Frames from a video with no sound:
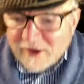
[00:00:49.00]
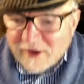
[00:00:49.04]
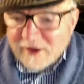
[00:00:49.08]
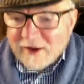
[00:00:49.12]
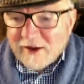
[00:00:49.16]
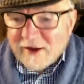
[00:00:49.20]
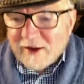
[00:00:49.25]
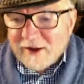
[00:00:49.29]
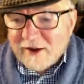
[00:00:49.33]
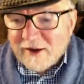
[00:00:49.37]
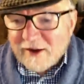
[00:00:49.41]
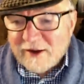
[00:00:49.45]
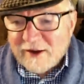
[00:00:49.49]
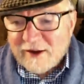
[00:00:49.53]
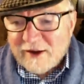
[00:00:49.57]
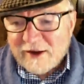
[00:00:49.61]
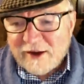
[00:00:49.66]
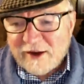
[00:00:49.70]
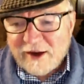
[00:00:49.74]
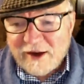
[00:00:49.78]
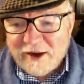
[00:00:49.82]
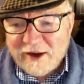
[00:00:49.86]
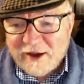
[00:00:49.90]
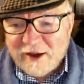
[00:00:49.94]
Uh,
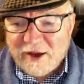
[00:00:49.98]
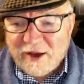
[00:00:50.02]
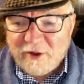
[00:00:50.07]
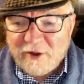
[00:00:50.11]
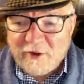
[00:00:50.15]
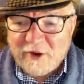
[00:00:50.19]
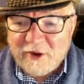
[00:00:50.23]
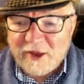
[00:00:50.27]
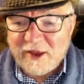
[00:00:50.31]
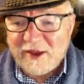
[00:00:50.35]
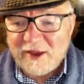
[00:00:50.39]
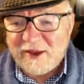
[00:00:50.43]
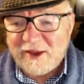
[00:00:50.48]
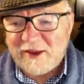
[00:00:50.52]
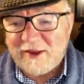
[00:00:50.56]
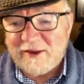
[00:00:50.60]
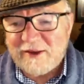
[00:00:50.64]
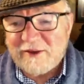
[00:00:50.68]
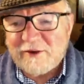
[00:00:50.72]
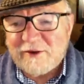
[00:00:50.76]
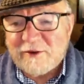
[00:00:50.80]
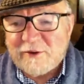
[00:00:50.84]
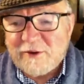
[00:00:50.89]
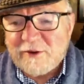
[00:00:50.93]
hi, Howdy
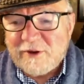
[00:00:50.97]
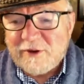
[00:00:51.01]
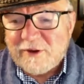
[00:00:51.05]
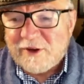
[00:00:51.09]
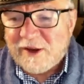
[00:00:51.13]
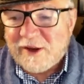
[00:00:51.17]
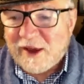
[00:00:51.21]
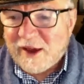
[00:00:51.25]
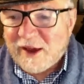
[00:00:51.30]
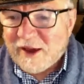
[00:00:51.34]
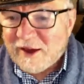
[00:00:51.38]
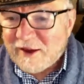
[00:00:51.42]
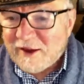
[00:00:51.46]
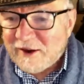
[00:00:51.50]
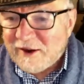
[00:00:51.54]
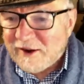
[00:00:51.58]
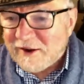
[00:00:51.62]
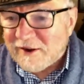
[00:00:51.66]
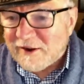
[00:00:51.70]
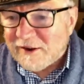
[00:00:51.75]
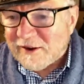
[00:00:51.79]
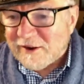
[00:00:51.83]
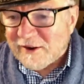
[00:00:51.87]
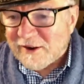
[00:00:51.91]
and Dan,
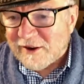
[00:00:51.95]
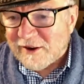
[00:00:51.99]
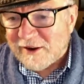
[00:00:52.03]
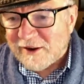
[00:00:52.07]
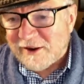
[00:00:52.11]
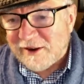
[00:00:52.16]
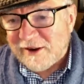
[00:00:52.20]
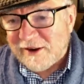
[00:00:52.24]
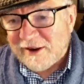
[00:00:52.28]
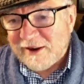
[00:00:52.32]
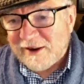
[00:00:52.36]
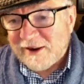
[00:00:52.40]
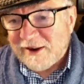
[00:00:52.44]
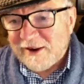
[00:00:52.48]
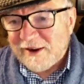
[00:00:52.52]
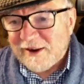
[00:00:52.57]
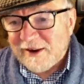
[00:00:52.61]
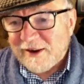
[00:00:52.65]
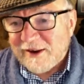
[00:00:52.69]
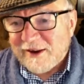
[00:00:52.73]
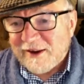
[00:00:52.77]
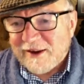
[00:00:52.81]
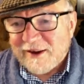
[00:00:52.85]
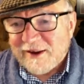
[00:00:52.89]
and
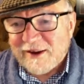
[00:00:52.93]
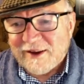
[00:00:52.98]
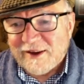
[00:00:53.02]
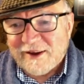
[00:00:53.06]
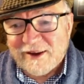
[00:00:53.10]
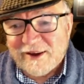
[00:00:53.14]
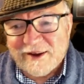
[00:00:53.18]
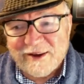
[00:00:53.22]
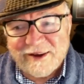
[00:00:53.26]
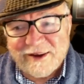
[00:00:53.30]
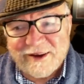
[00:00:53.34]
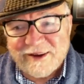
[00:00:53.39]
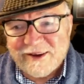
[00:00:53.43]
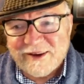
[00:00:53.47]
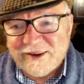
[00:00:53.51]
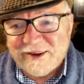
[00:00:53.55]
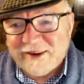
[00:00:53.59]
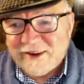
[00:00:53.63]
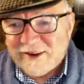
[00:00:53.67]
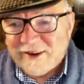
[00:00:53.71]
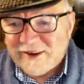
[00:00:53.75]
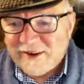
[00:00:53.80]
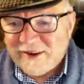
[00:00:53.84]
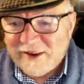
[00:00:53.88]
uh,
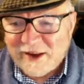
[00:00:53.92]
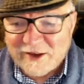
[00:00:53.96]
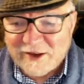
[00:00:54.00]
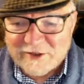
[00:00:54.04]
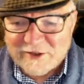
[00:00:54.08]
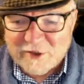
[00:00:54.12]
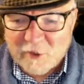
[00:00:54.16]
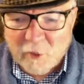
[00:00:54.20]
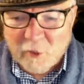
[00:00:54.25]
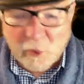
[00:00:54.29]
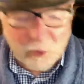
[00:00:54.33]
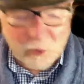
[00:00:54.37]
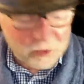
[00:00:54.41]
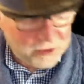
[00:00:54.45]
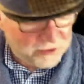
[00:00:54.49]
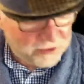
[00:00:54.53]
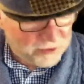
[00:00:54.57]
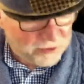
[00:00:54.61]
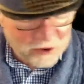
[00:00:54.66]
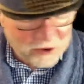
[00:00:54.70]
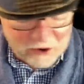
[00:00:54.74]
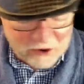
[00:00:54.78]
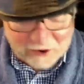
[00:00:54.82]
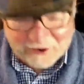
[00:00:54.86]
how's everyone
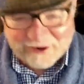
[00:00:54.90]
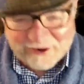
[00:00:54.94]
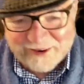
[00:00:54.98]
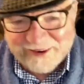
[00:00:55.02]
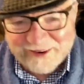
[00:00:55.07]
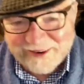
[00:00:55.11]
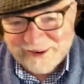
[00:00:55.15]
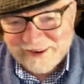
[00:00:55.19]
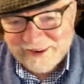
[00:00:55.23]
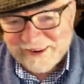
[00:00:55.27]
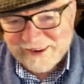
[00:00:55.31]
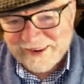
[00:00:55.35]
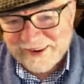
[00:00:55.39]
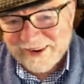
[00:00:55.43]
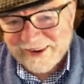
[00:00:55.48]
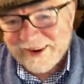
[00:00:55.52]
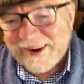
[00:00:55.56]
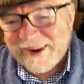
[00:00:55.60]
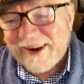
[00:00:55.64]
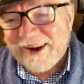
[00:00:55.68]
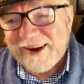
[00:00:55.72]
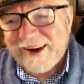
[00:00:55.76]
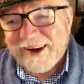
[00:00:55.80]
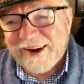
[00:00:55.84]
doing?
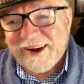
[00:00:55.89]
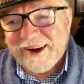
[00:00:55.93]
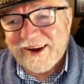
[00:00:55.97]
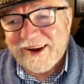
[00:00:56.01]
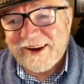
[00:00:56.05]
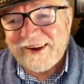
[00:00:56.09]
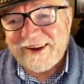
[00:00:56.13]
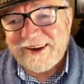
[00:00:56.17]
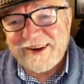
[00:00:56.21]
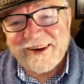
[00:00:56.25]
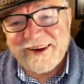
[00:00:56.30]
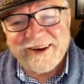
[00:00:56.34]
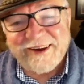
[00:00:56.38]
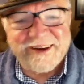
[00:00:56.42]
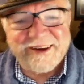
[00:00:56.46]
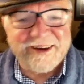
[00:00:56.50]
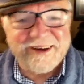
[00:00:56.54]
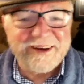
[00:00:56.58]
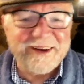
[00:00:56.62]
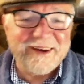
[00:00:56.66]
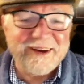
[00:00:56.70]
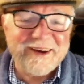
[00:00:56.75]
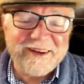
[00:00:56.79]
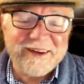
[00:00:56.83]
I
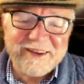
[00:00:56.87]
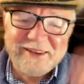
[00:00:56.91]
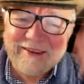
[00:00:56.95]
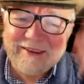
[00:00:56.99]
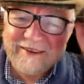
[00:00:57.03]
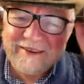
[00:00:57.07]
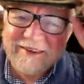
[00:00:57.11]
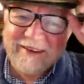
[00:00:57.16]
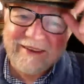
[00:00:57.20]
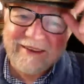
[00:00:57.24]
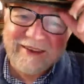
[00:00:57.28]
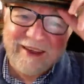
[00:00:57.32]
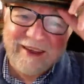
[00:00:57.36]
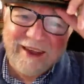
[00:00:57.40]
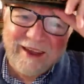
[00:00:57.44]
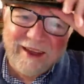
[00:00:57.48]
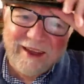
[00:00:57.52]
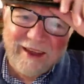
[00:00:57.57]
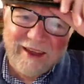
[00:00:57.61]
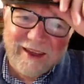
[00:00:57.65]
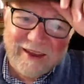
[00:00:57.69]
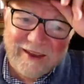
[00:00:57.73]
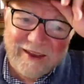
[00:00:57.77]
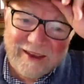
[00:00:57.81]
uh,
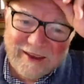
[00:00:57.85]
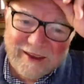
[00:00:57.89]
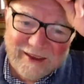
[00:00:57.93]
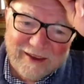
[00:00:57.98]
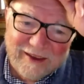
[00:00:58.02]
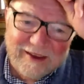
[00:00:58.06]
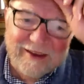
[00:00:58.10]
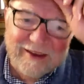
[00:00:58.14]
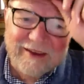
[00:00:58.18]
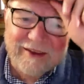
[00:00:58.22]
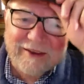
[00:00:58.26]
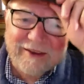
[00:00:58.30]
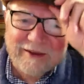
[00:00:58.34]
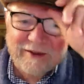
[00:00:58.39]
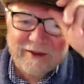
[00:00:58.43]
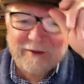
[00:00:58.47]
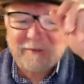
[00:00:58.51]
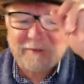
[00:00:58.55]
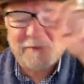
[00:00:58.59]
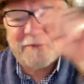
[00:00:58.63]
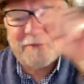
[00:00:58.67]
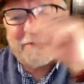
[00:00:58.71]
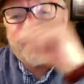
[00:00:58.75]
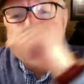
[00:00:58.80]
today is
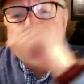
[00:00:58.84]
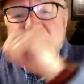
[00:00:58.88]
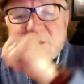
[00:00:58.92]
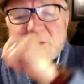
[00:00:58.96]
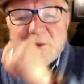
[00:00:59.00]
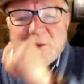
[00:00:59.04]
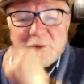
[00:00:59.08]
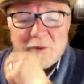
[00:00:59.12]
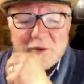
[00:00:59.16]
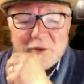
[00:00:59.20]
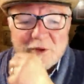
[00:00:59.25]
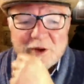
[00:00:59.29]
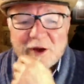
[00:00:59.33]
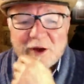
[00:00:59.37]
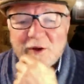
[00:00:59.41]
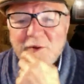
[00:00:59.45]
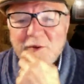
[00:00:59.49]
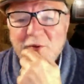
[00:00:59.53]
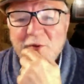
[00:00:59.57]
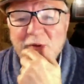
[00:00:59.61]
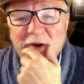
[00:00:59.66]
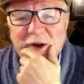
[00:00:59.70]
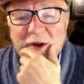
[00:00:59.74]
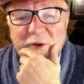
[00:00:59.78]
uh,
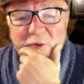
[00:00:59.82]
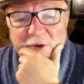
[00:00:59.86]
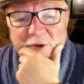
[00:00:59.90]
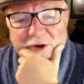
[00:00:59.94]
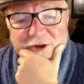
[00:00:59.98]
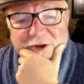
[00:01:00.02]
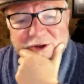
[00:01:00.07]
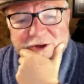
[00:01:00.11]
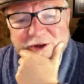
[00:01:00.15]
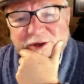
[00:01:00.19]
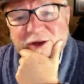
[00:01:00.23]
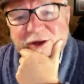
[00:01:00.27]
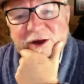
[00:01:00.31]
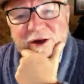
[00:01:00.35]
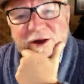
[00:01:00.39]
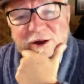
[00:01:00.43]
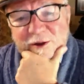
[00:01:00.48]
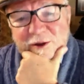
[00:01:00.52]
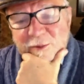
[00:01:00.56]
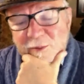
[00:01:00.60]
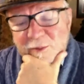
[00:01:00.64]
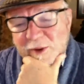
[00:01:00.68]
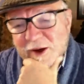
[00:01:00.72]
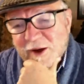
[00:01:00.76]
what I wanted to
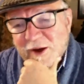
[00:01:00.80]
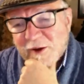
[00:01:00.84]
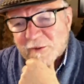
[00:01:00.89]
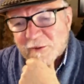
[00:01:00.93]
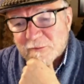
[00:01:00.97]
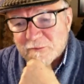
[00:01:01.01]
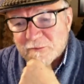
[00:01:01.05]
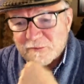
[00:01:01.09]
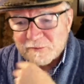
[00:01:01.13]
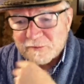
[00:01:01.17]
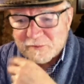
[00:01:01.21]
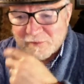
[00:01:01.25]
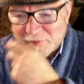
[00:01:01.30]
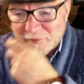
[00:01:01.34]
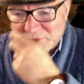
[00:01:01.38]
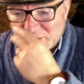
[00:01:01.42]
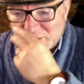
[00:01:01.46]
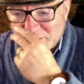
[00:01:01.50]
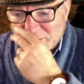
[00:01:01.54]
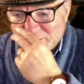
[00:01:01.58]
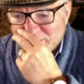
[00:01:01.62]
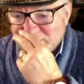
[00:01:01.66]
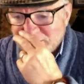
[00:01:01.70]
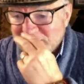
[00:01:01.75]
talk about
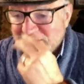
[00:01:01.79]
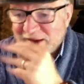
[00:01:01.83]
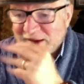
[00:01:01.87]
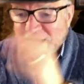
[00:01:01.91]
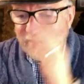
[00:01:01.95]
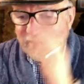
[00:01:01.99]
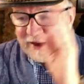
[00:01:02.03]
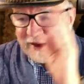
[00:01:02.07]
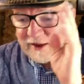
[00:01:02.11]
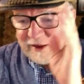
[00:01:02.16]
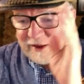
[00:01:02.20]
was I